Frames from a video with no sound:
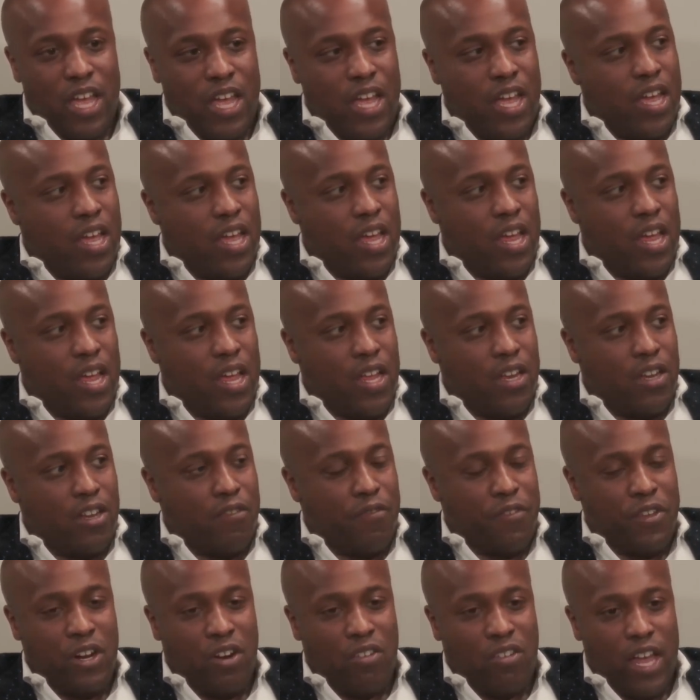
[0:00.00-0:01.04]
And
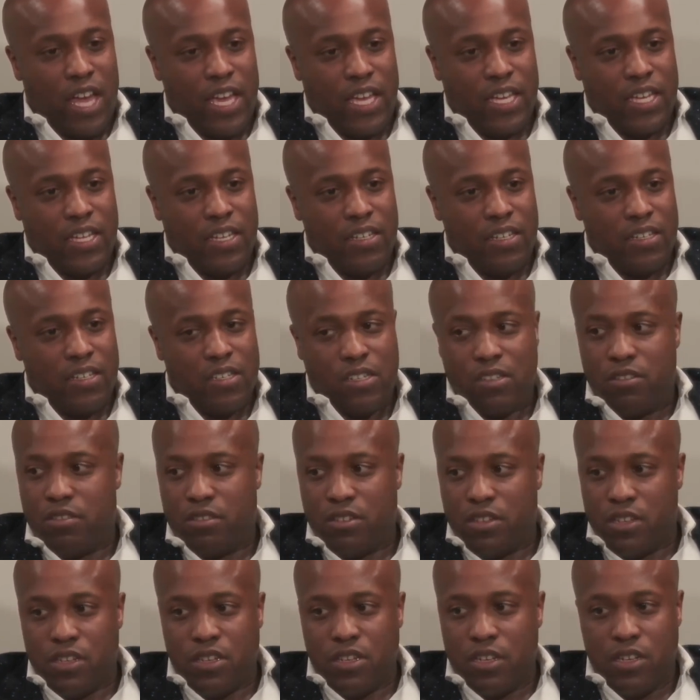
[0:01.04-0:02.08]
if you don't like it,
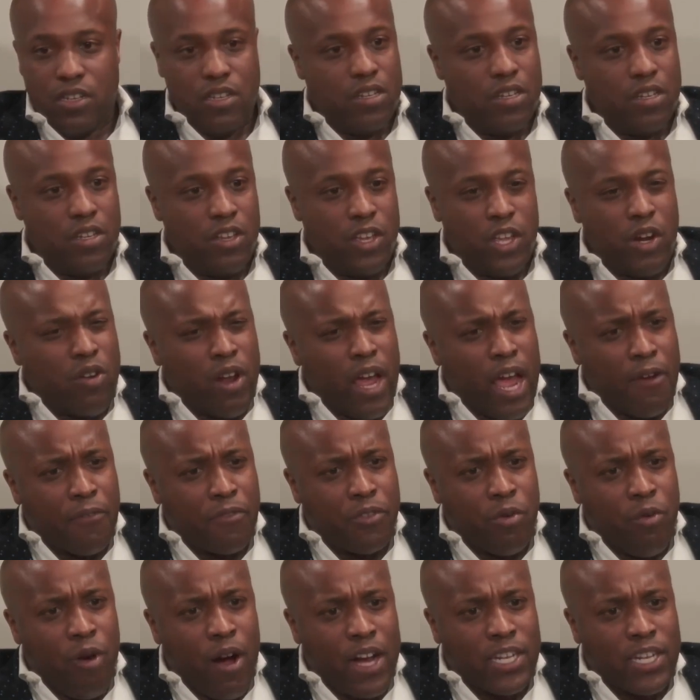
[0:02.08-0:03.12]
you don't have to